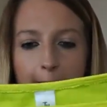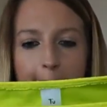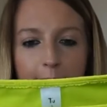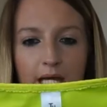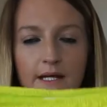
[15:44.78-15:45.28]

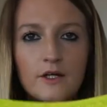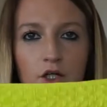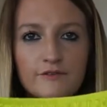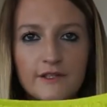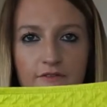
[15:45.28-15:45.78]
big and
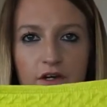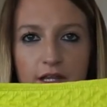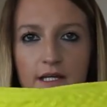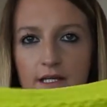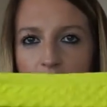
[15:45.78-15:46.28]
cover
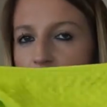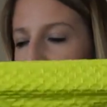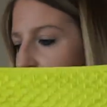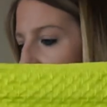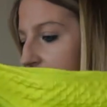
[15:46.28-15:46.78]
everything,
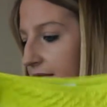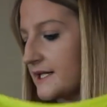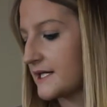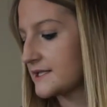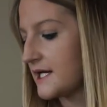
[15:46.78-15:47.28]
so I like
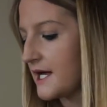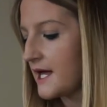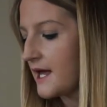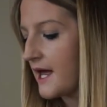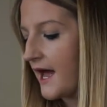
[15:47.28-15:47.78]
that.
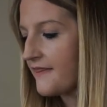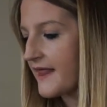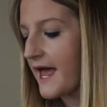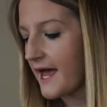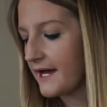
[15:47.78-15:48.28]
And
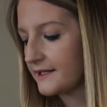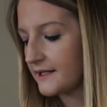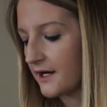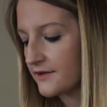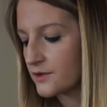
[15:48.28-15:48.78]
then
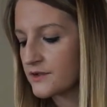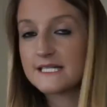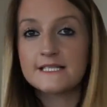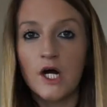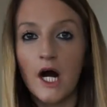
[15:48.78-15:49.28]
I saw
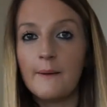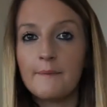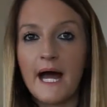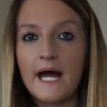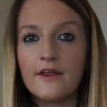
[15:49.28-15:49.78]
this top
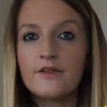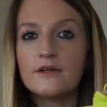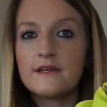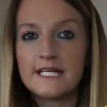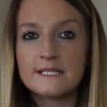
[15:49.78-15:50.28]
and I thought
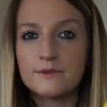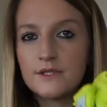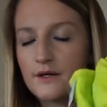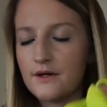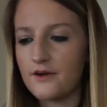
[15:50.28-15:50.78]
that this would
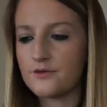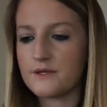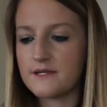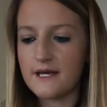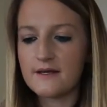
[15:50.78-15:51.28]
go nice
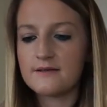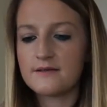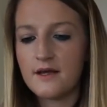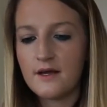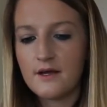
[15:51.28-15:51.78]
with this.
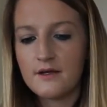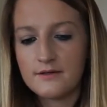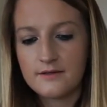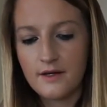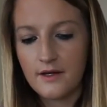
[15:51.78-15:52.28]

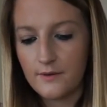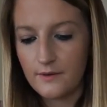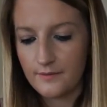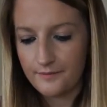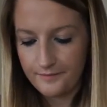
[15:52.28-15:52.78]
So
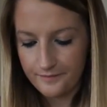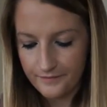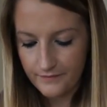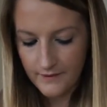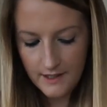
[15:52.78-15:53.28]

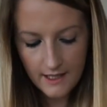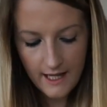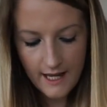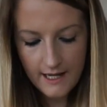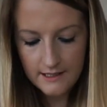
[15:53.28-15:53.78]

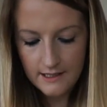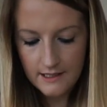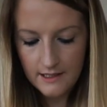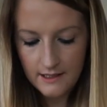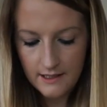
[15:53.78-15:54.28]
again,
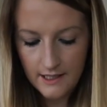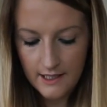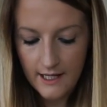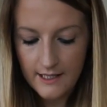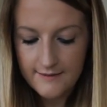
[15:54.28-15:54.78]
it
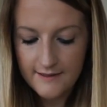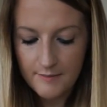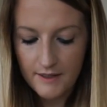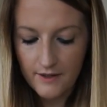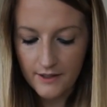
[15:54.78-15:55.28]
can easily
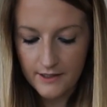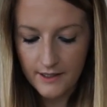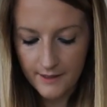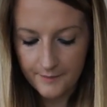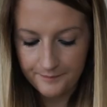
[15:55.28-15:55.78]
be like
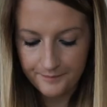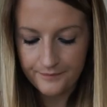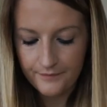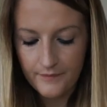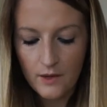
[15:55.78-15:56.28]

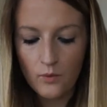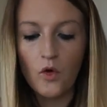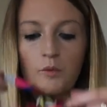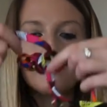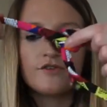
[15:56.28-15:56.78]

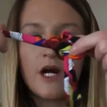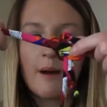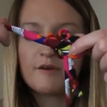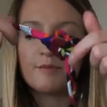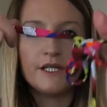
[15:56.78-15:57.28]
worn with
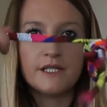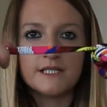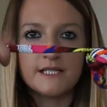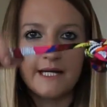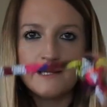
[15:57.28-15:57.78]
straps, but you
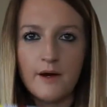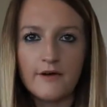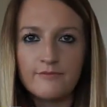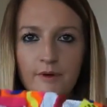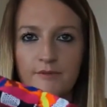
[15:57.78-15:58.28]
can take them
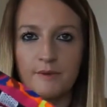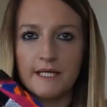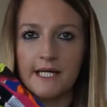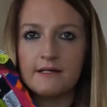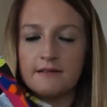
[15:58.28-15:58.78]
off. Most
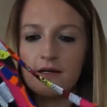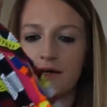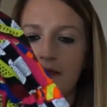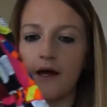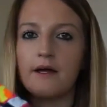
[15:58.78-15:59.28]
bikinis are
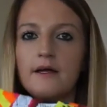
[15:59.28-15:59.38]
like that.